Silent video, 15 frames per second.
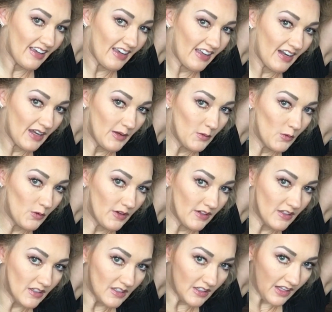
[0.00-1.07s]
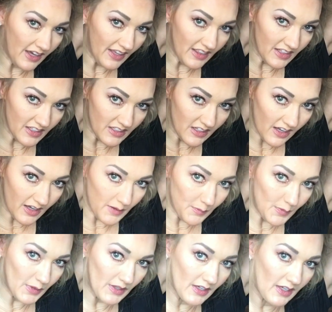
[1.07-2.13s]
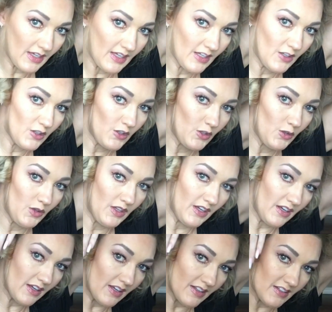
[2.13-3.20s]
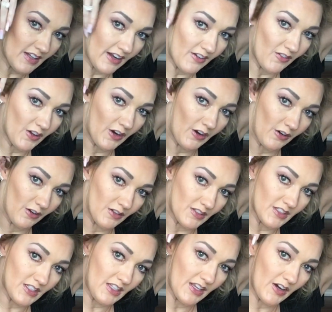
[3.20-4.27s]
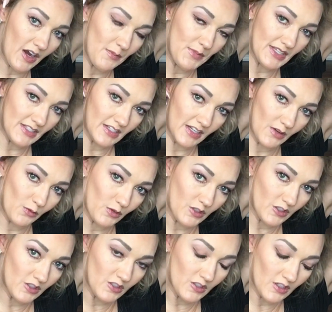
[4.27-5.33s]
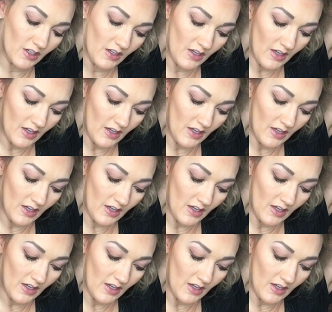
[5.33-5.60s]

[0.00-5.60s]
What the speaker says: and I'm going to slide this up into the inside of the curl. See there, I missed it, which is